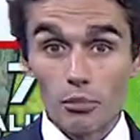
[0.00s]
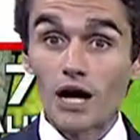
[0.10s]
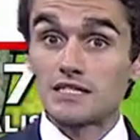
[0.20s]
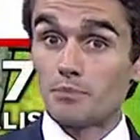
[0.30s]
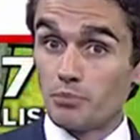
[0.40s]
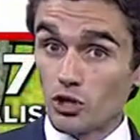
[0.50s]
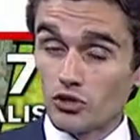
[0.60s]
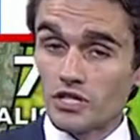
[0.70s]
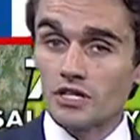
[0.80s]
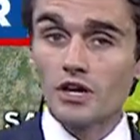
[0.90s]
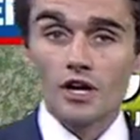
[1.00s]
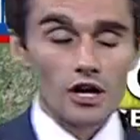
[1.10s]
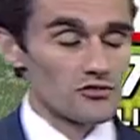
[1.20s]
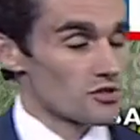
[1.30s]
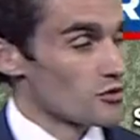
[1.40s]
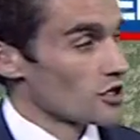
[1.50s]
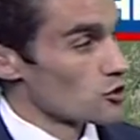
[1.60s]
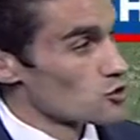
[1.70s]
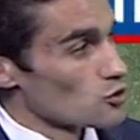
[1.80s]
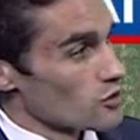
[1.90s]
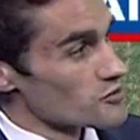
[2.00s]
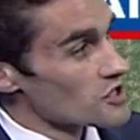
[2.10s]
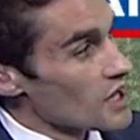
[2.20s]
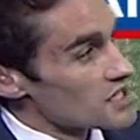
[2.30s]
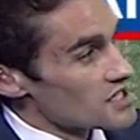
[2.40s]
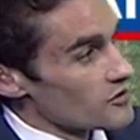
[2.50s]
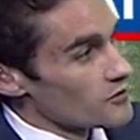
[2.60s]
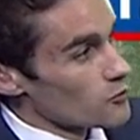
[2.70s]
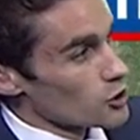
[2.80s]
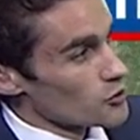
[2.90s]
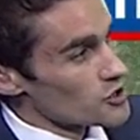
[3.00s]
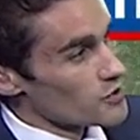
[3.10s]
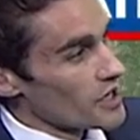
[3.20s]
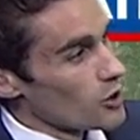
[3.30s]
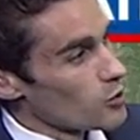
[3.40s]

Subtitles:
possibility of some thunderstorms. 74 degrees right now